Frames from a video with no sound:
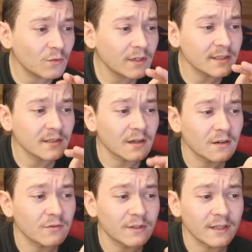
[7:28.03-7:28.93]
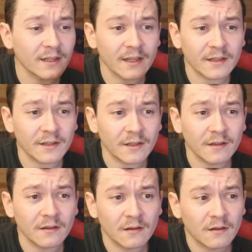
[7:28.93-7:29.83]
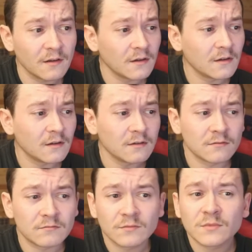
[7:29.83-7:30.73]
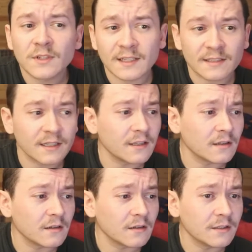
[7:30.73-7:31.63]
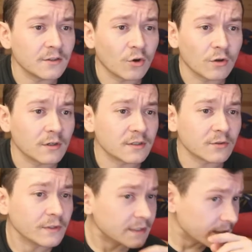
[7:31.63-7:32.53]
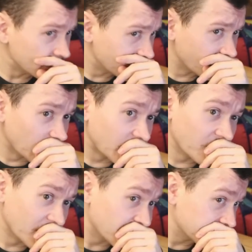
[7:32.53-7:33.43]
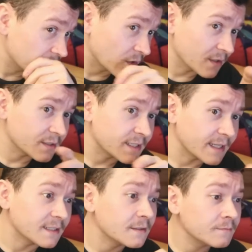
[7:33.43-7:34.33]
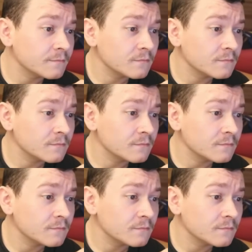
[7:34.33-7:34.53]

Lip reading: one is 180, let's say, in dollars, so it's easy for you guys to understand.